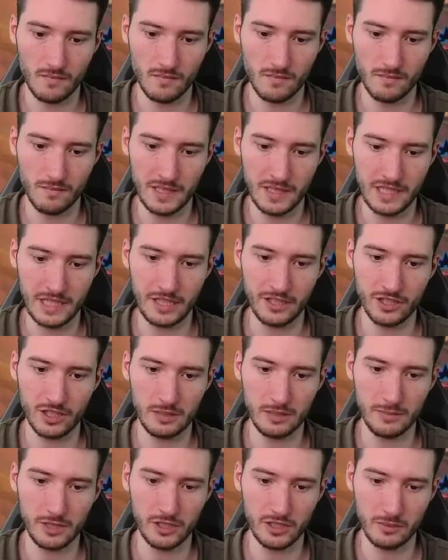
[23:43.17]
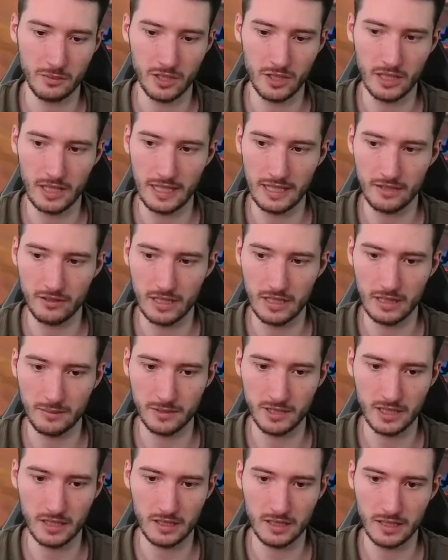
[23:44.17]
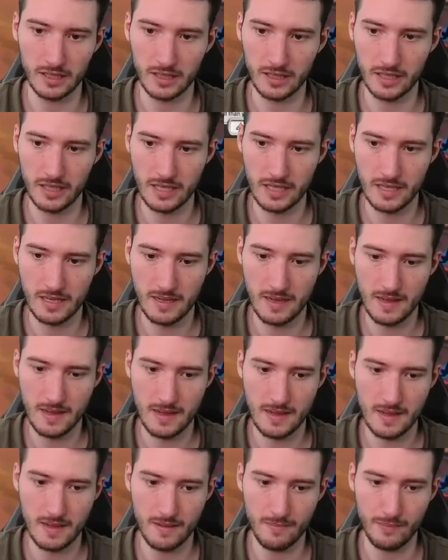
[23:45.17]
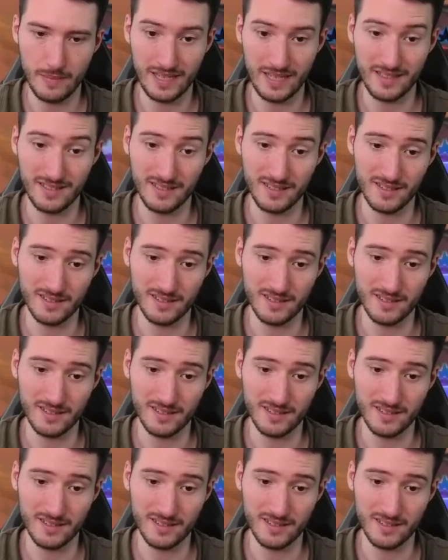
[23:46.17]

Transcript: Essentially, because I'm gonna lay down arms the other guy. Beza.